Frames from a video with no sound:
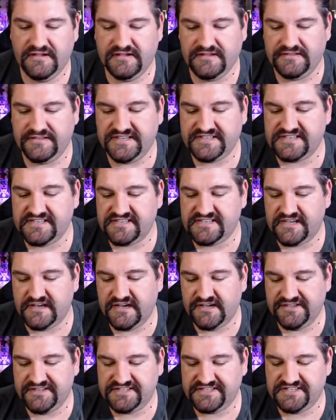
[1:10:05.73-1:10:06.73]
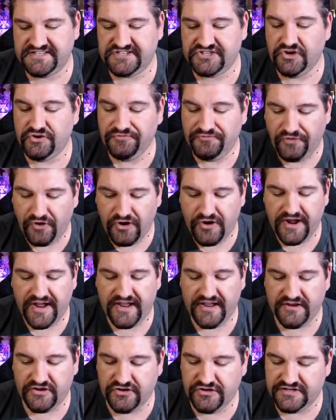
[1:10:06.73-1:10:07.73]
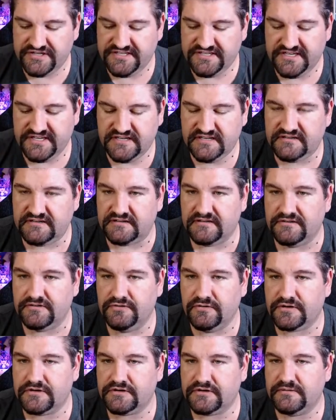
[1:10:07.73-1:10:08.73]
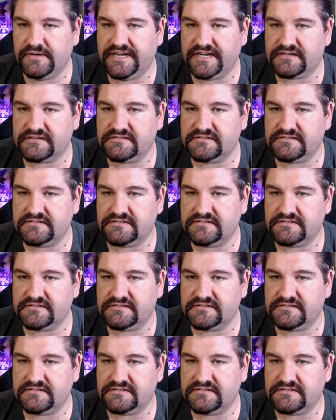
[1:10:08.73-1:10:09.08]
This is uh, this is so far a good 10. You are correct.